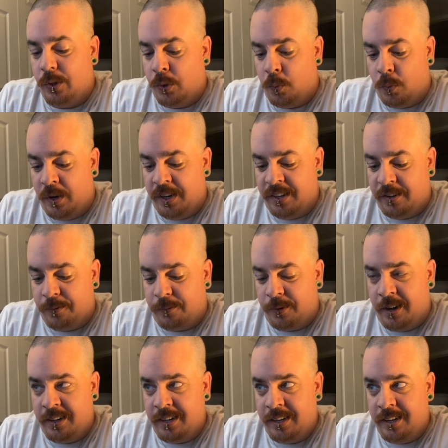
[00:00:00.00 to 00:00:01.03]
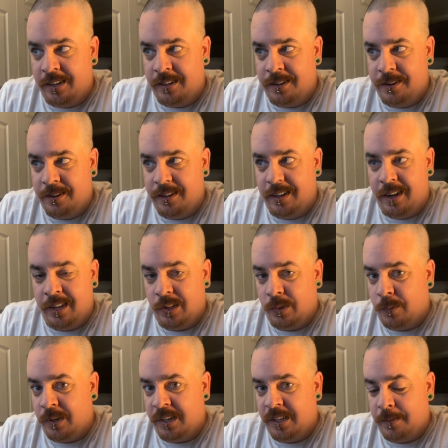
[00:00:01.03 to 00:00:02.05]
The one in the front here and
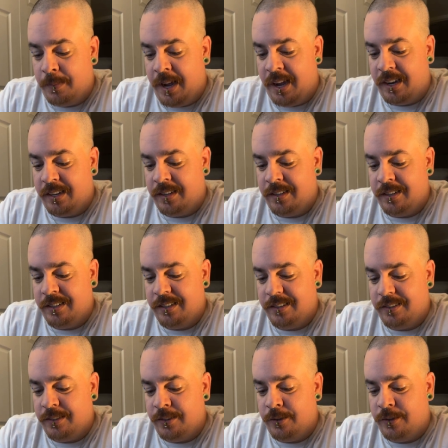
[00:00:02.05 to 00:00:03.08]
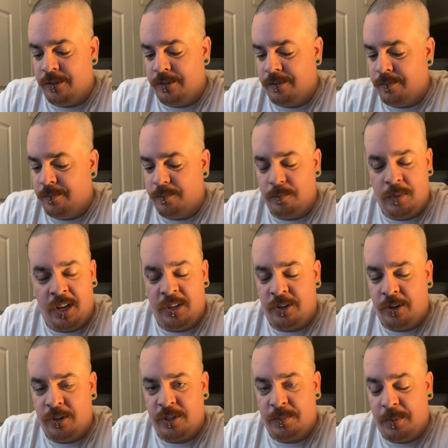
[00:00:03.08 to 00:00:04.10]
the one in the back.
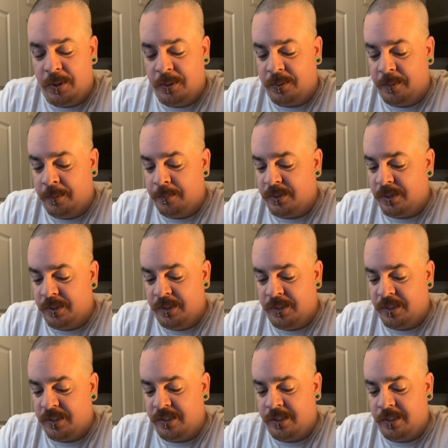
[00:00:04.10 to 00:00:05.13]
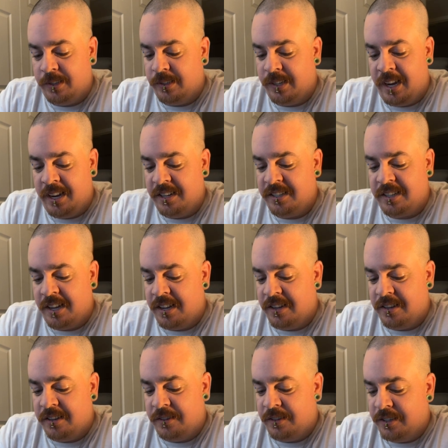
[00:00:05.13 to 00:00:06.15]
It turns both of them. So you just turn that
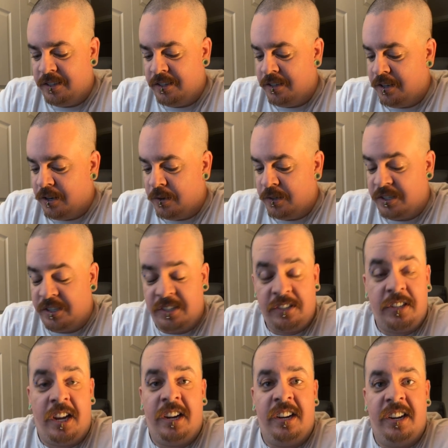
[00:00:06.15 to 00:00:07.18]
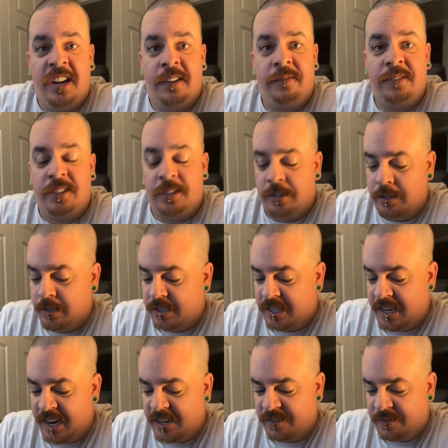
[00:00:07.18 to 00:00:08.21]
until, you know, it's tight enough to your
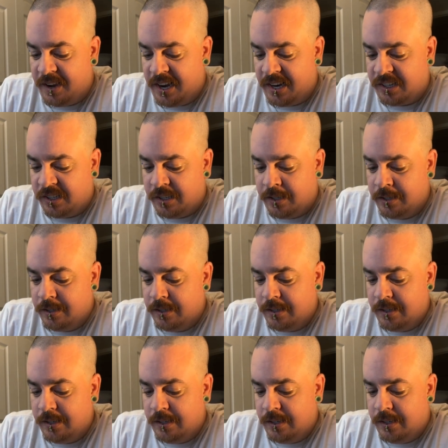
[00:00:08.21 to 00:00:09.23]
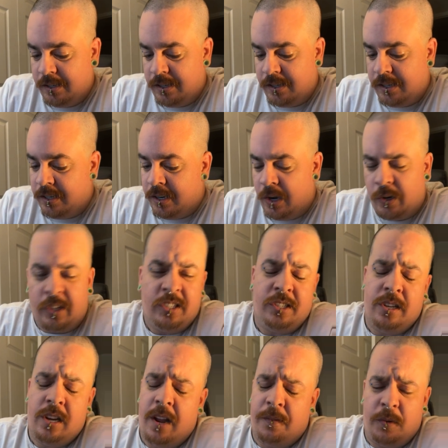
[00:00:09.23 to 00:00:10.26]
satisfaction, you know,
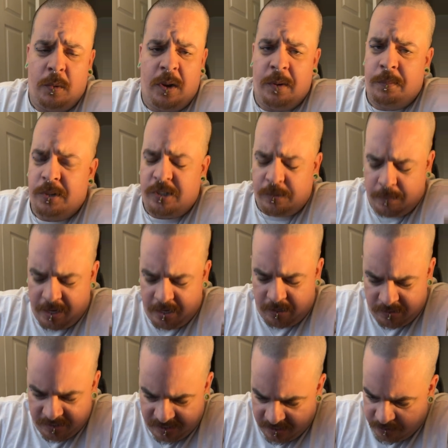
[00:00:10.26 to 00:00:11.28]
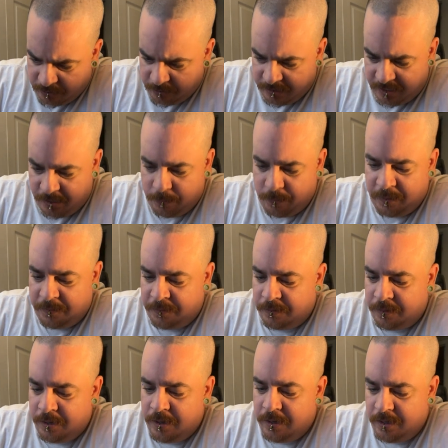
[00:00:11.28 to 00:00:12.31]
because you never want to put your batteries in too tight.
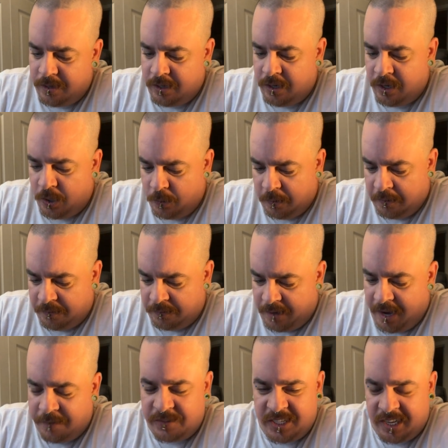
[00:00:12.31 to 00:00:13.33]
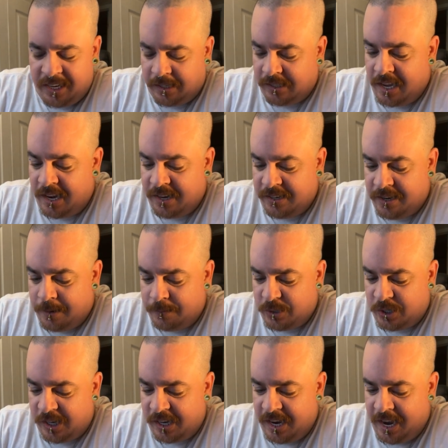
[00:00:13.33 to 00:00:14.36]
I've seen a lot of
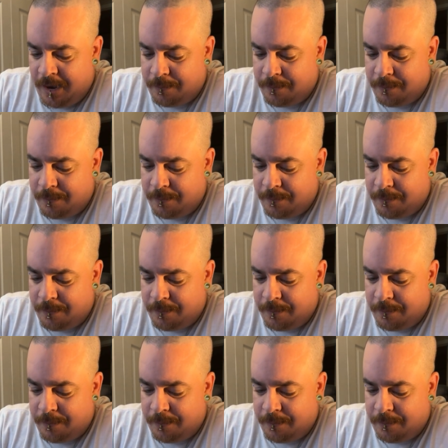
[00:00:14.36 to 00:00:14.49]
dumb shit